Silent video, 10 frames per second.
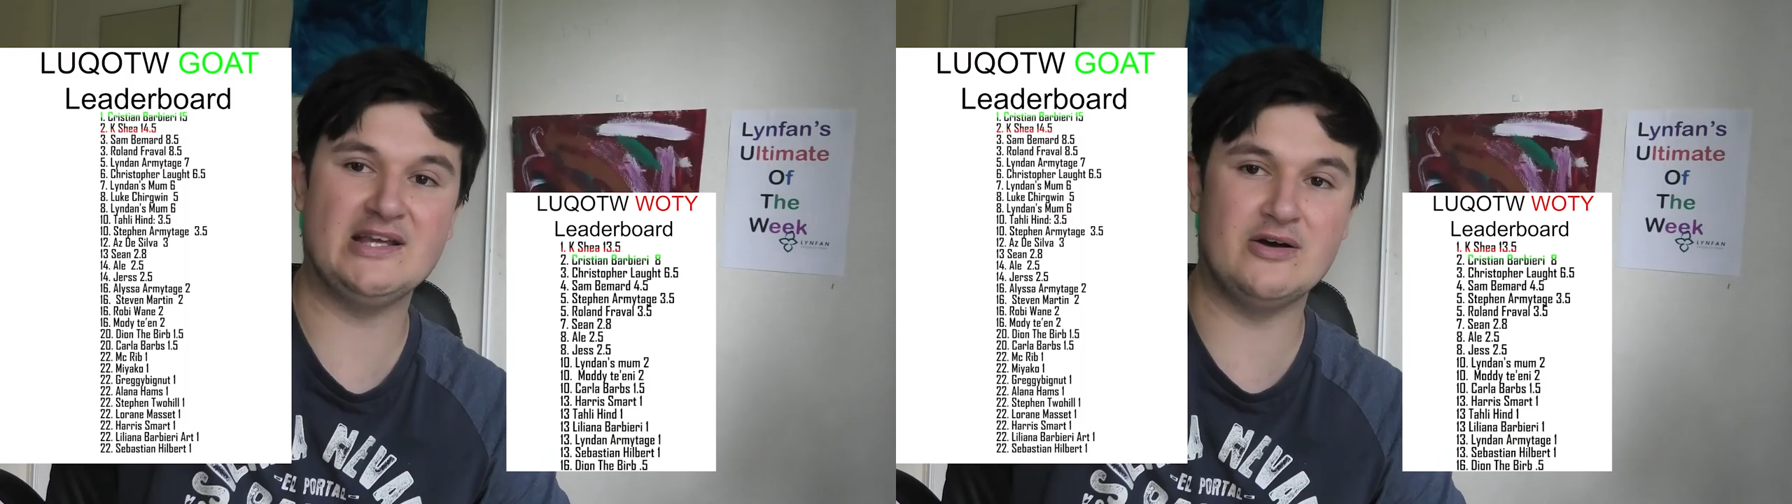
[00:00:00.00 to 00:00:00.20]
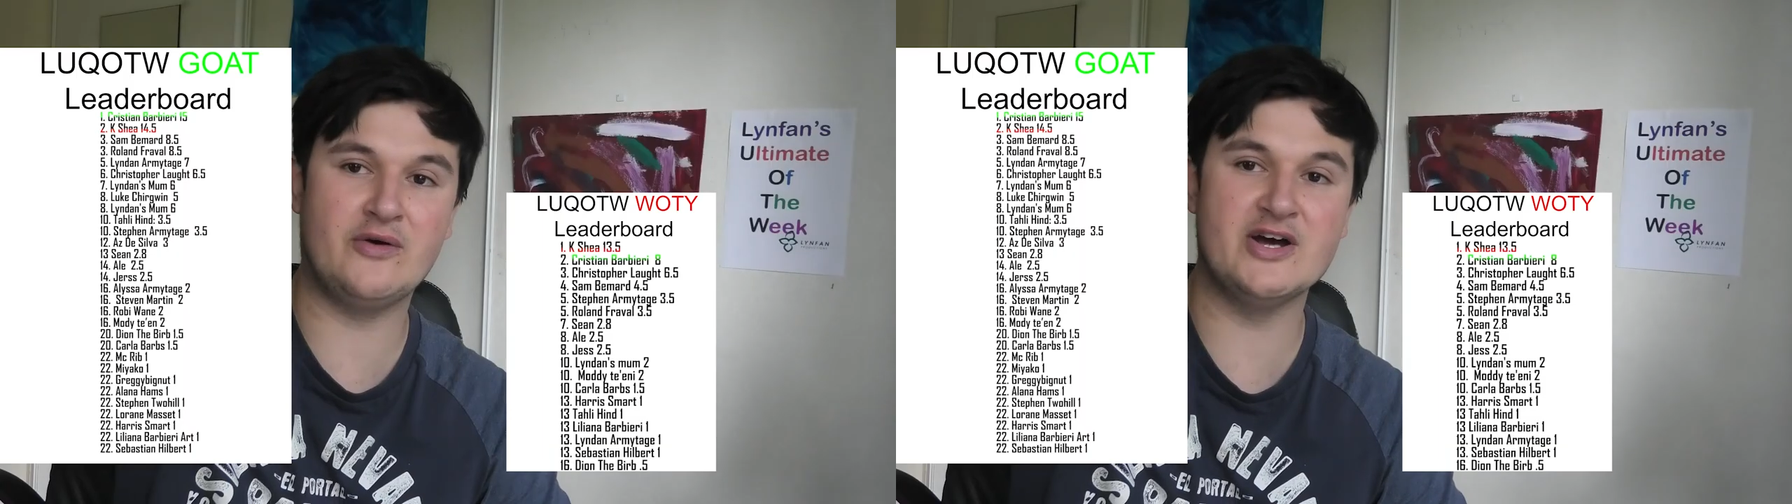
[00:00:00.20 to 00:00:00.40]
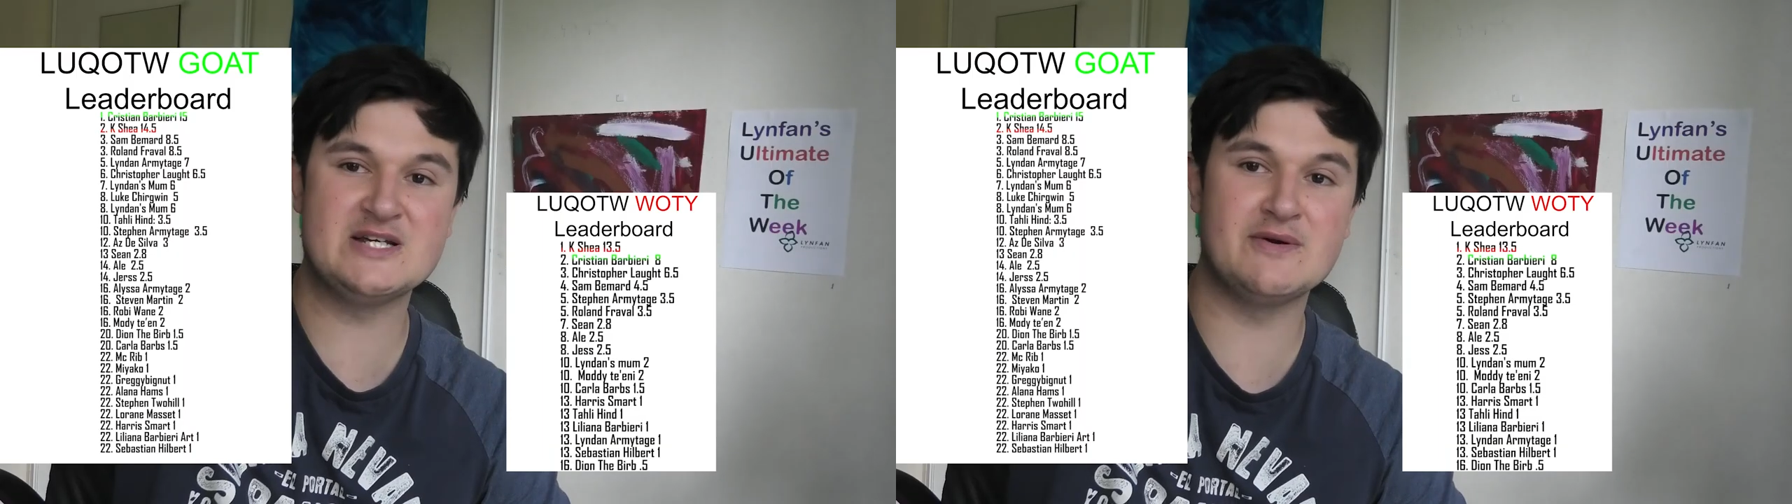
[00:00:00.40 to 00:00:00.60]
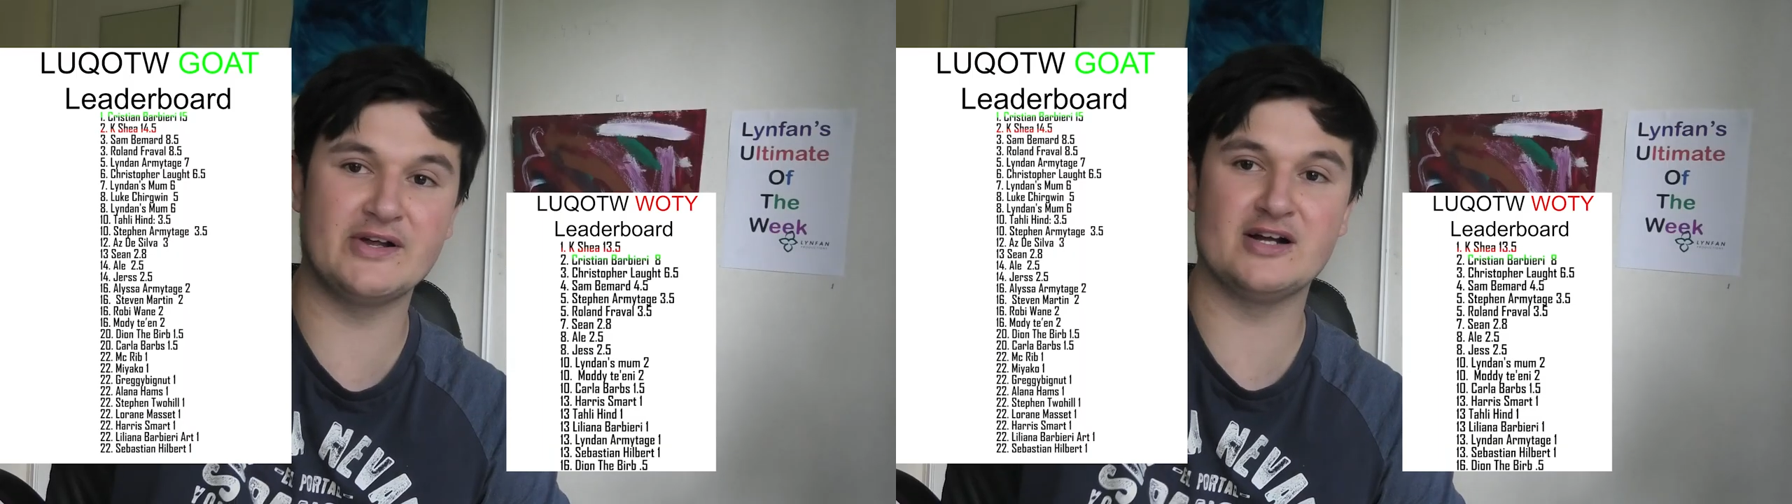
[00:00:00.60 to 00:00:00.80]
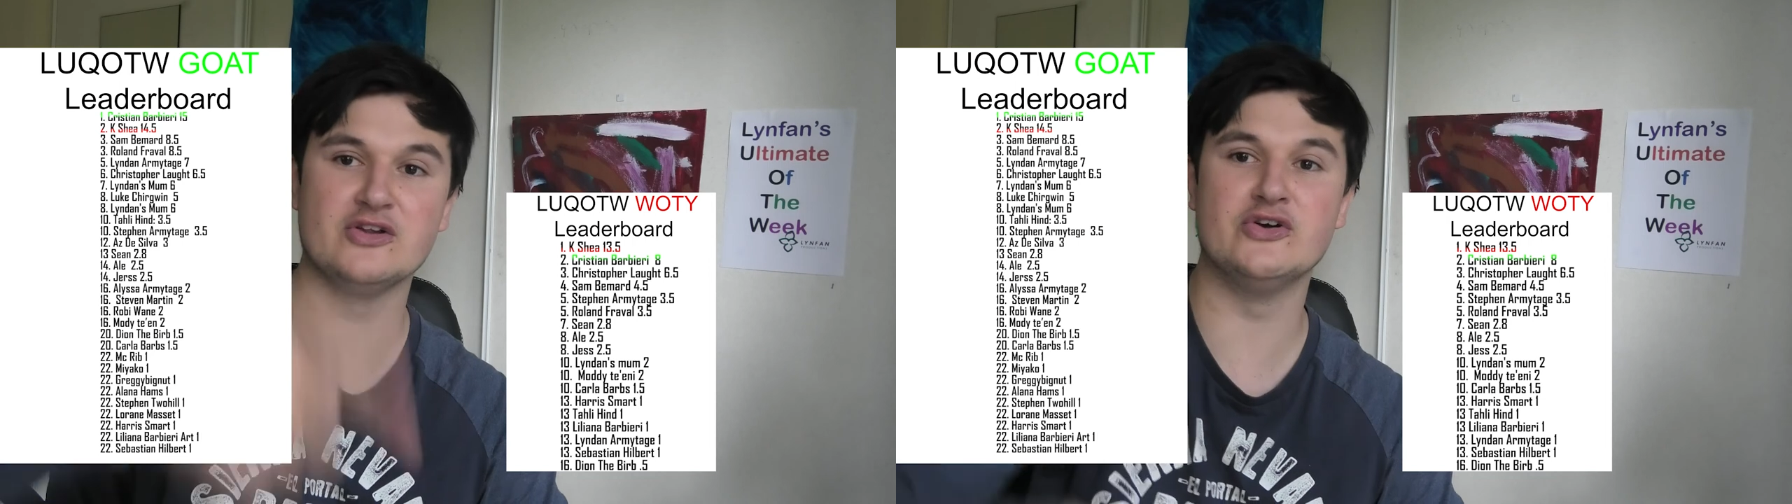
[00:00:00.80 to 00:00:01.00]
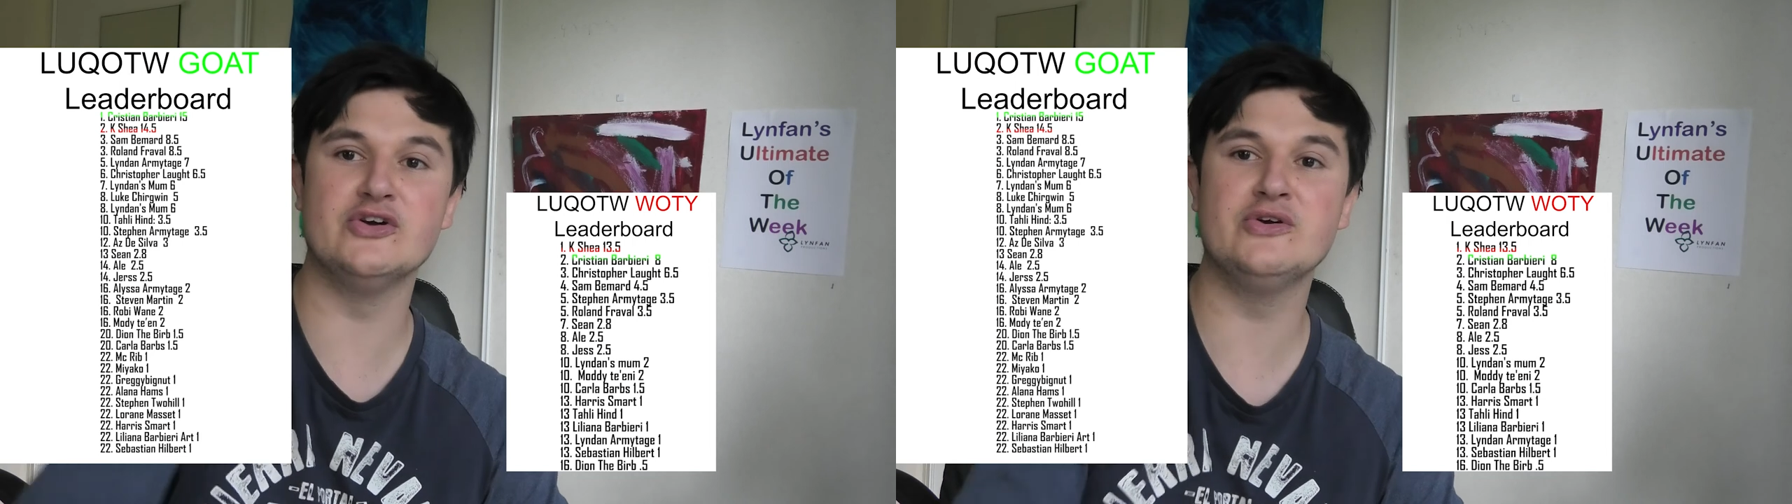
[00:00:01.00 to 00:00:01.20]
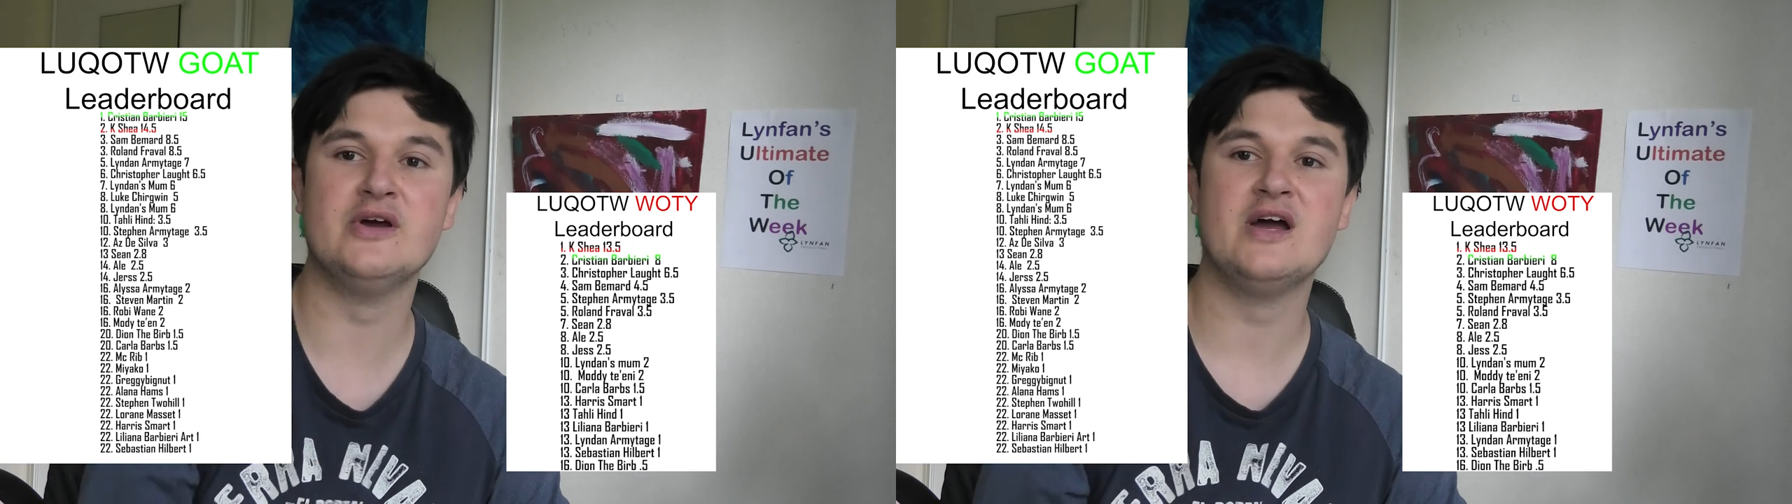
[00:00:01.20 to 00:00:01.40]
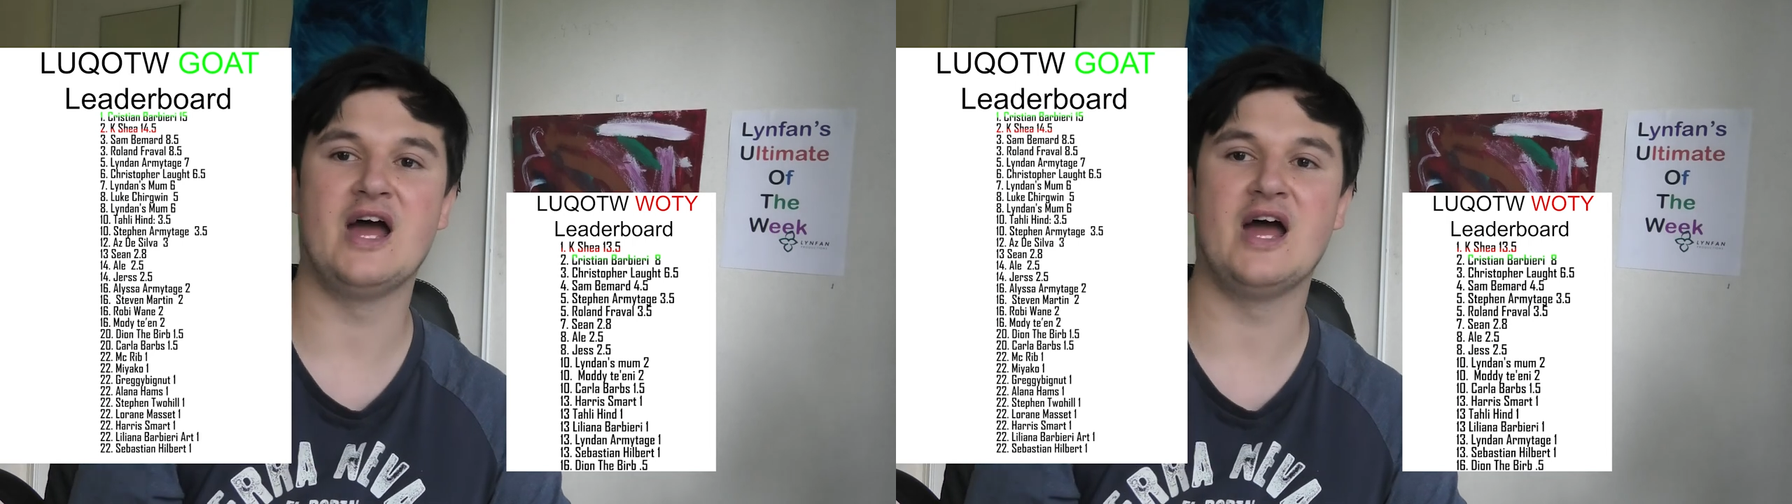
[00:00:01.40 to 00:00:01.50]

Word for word: to our question with a clue,